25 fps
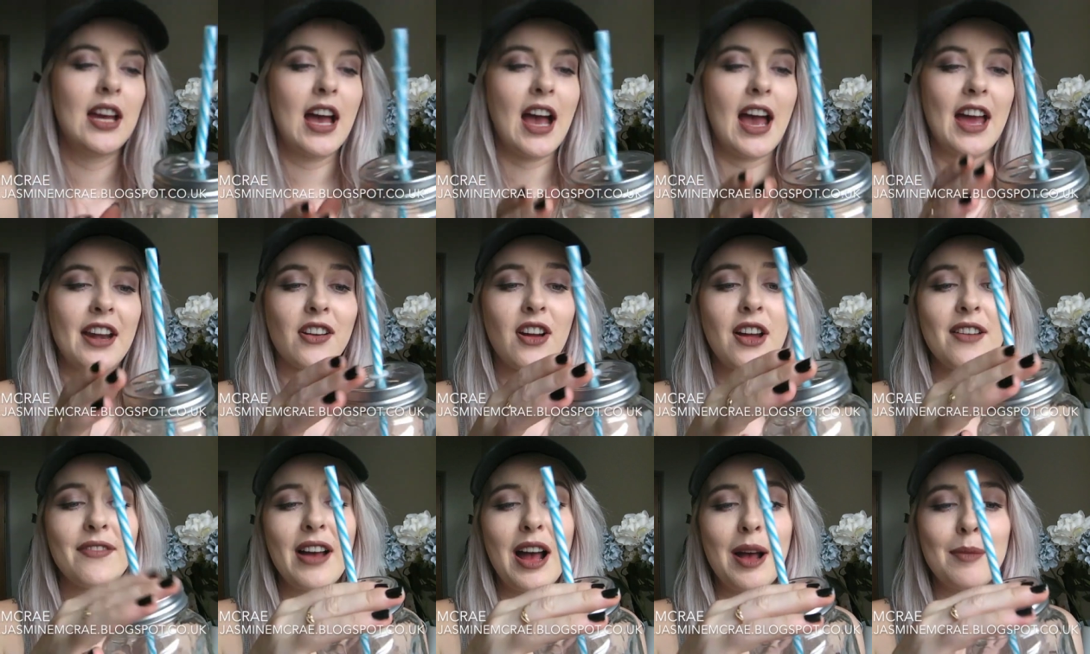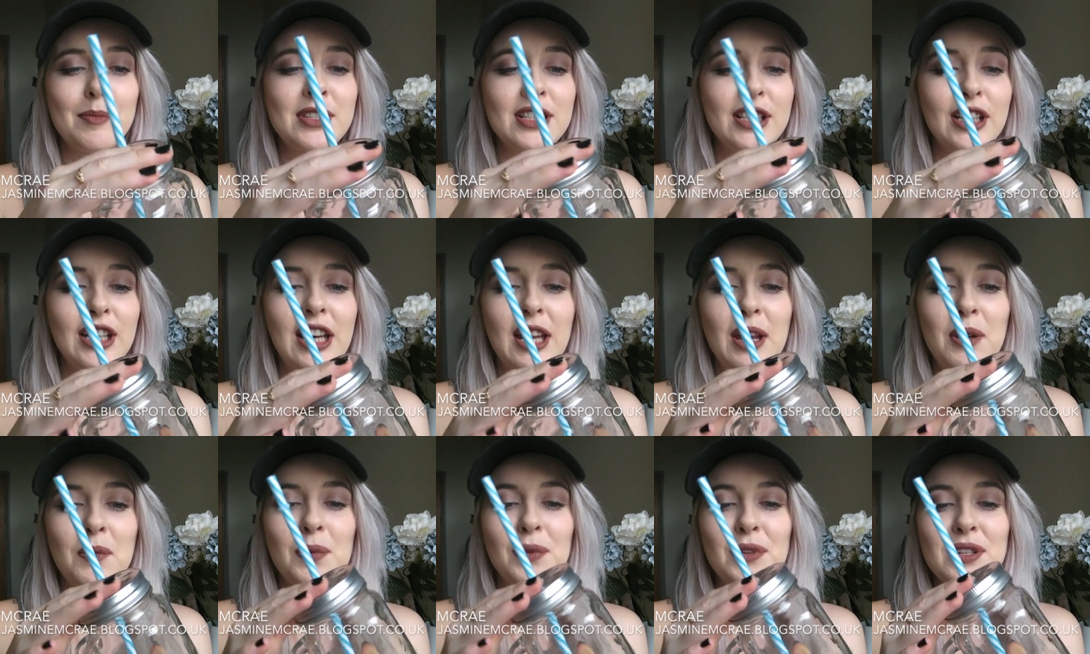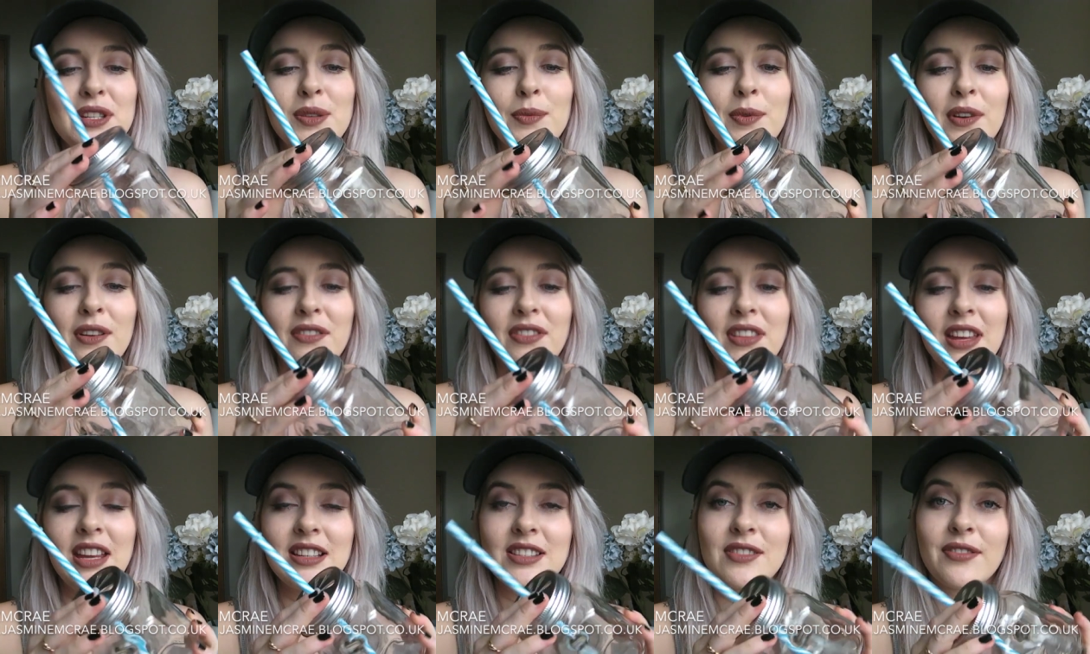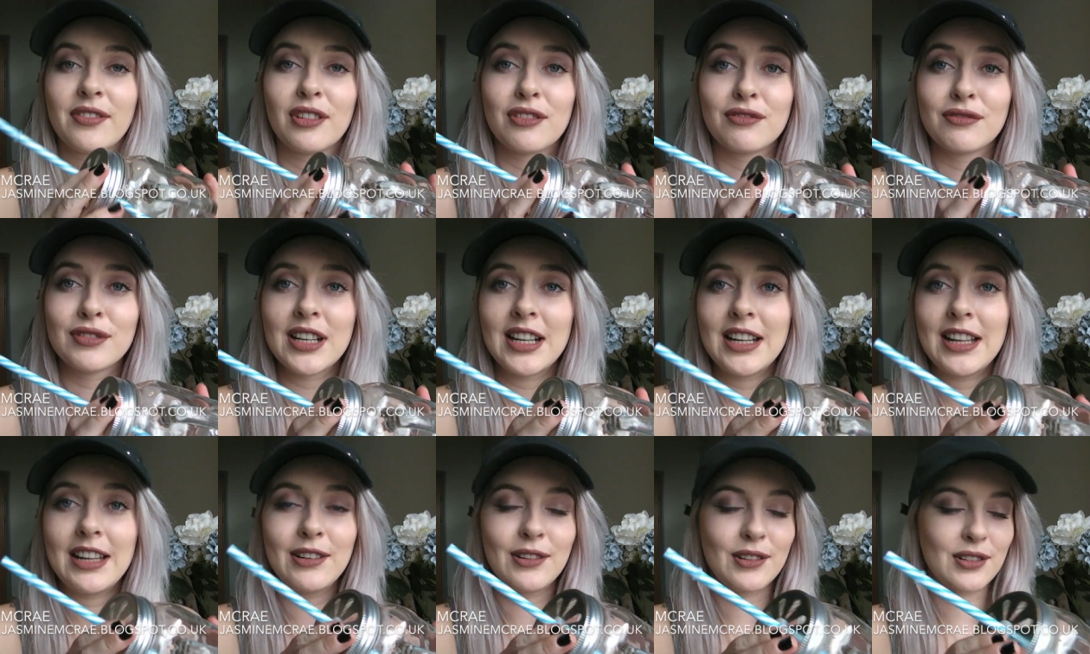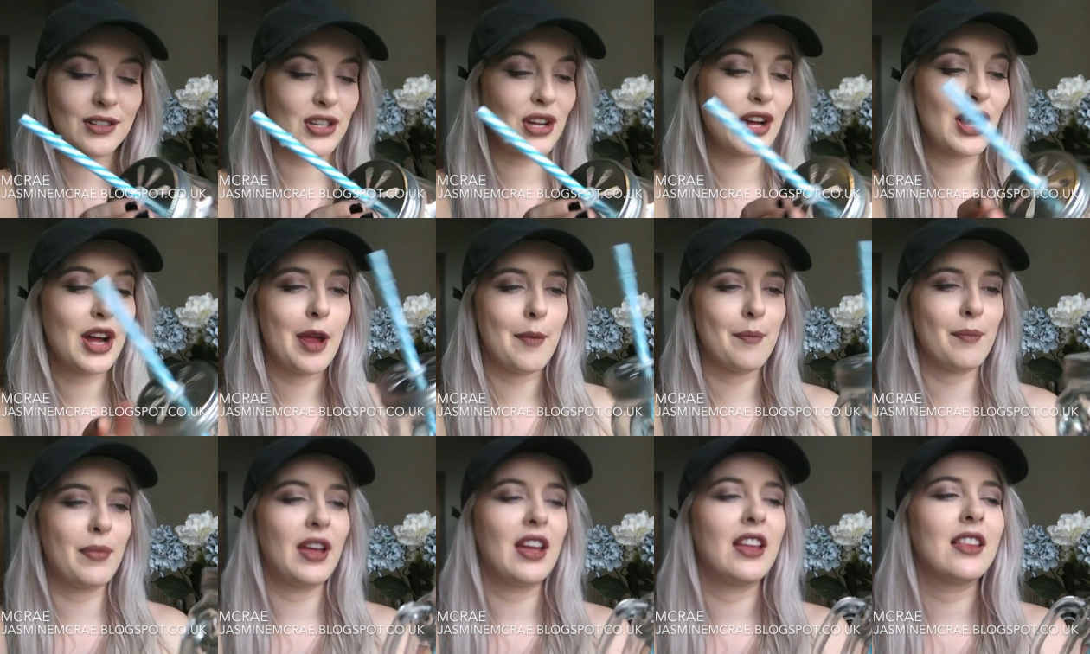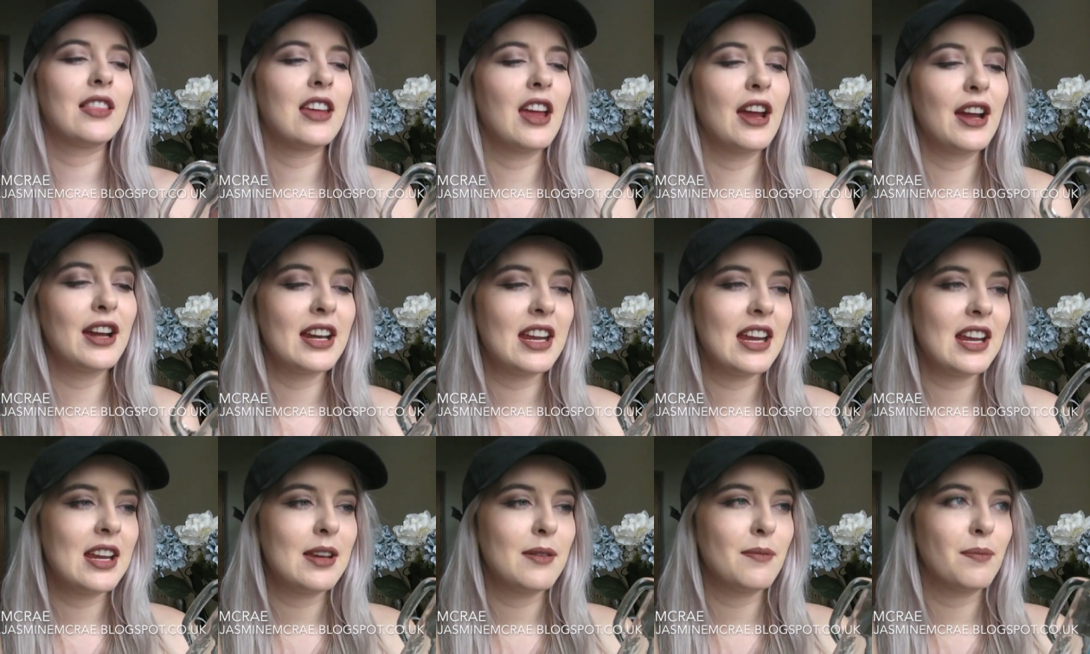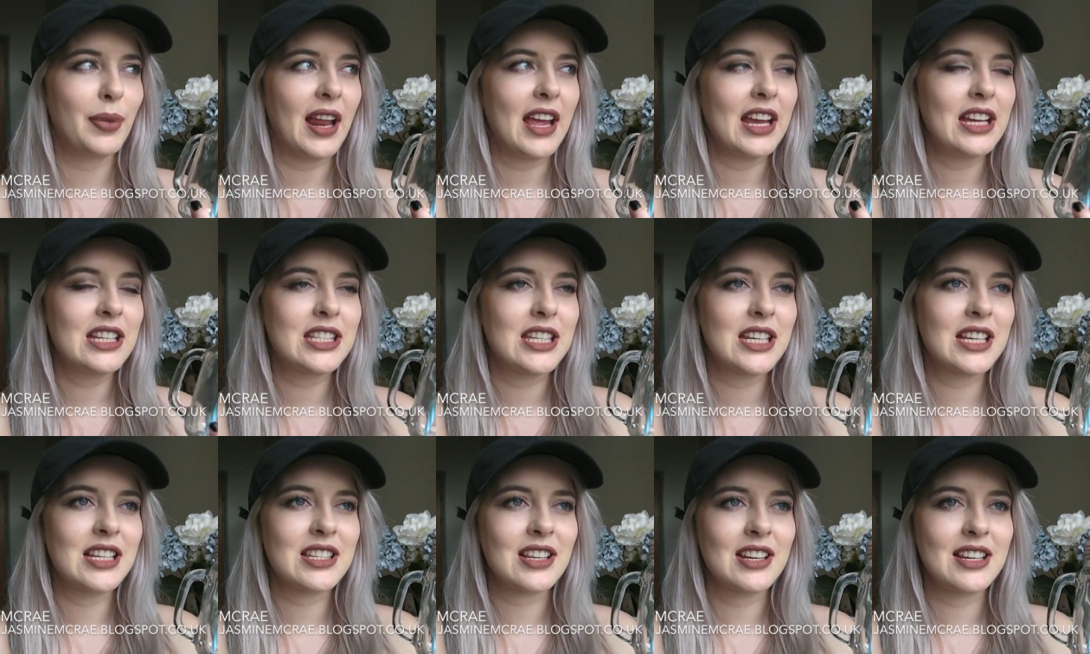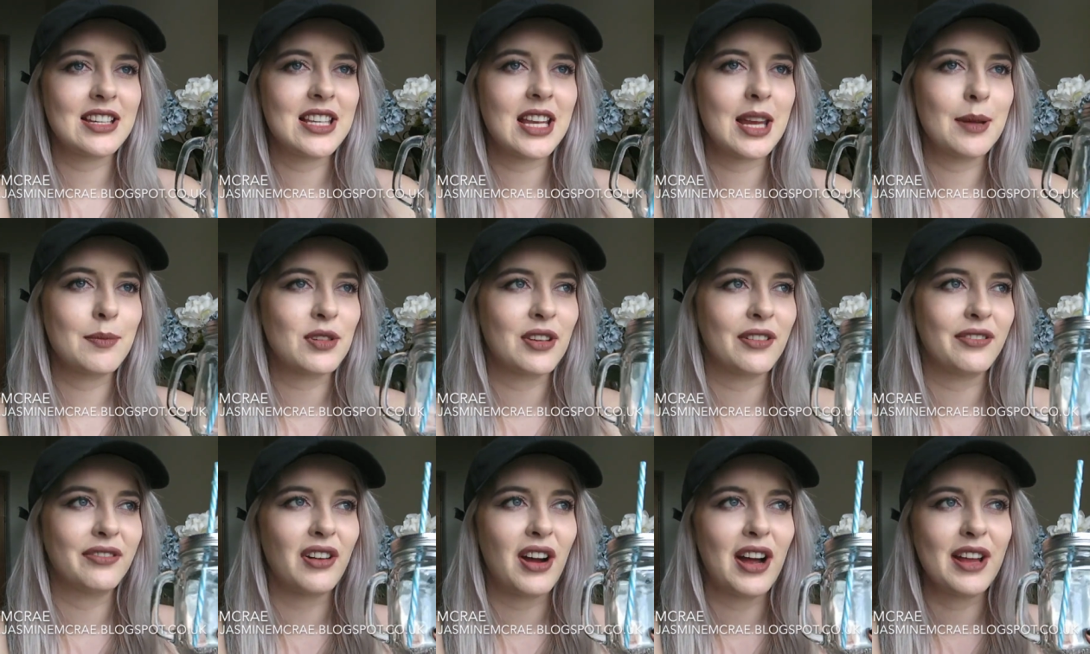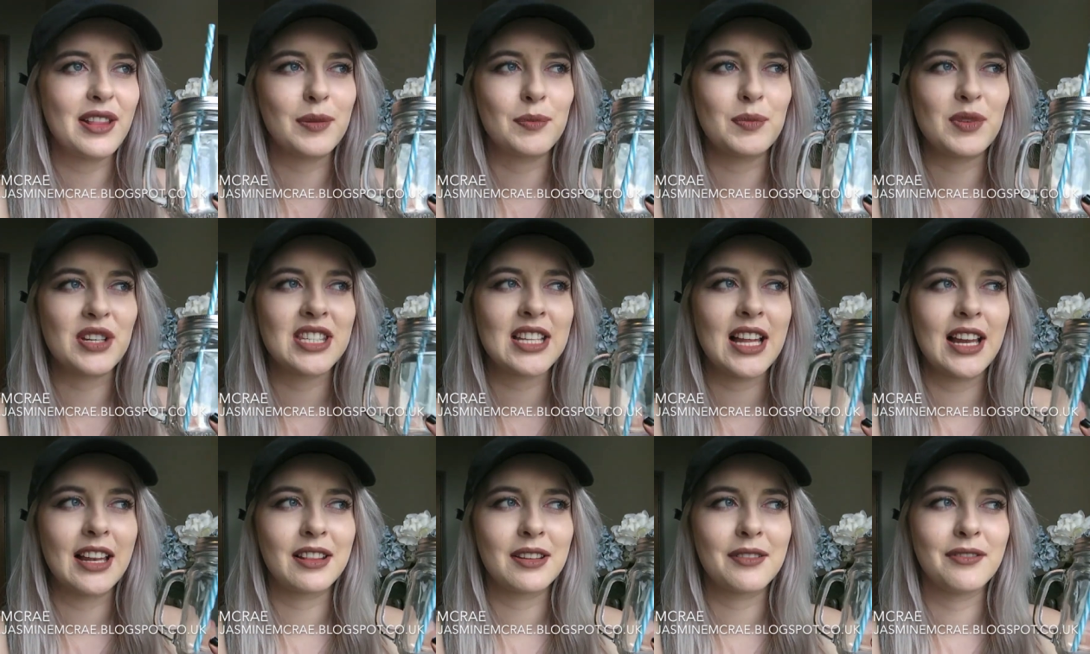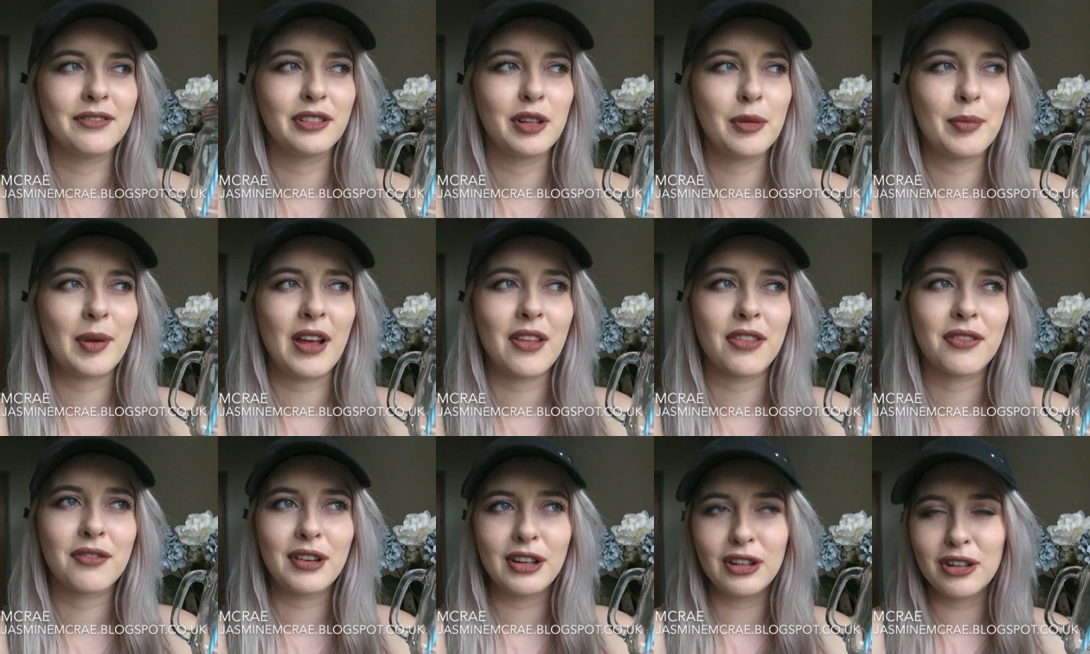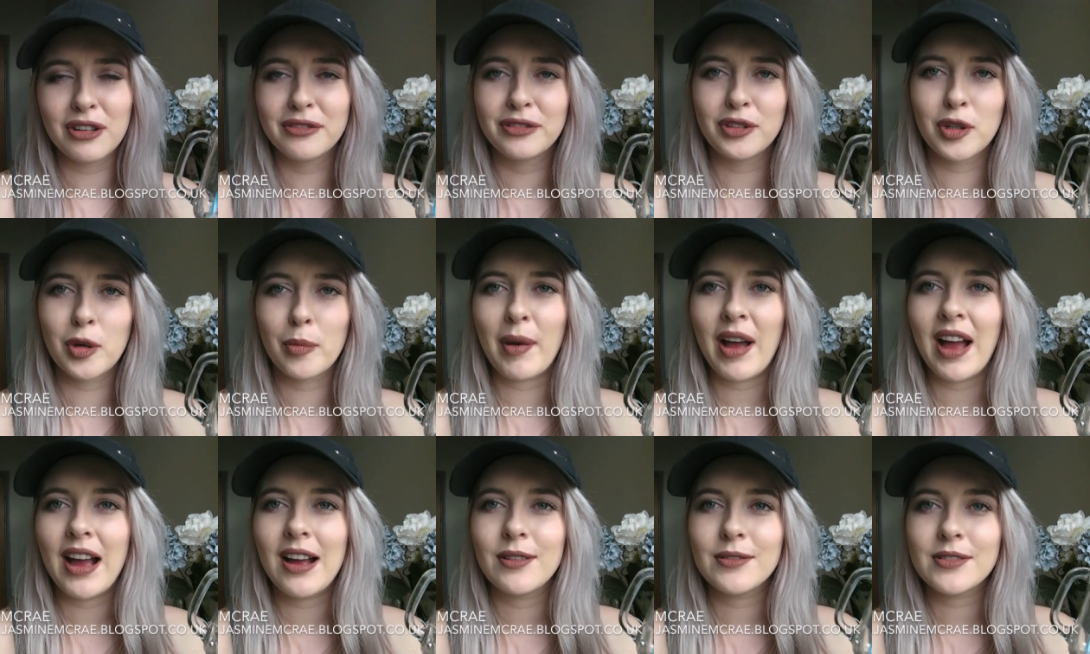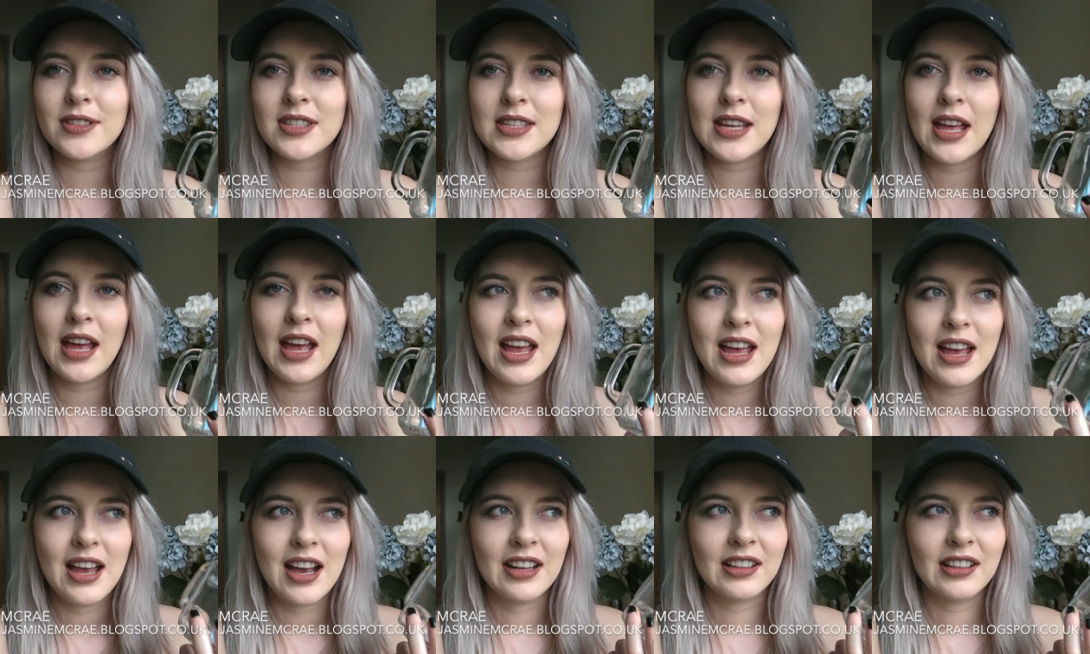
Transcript: And I've absolutely wanted one of these for a really long time, but the only places I seemed to find them were selling them for about £3 or £4.